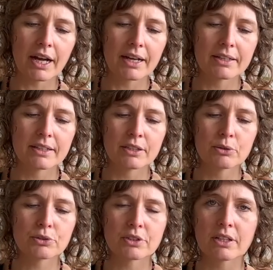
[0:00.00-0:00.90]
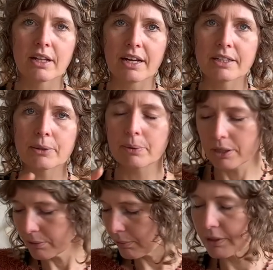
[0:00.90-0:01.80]
I used the lighter
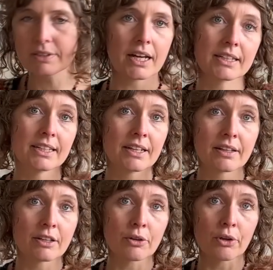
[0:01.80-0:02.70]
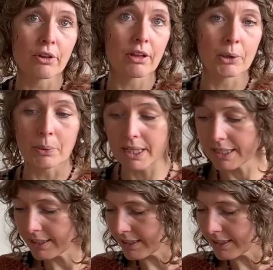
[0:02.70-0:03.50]
one, but I knitted it all away.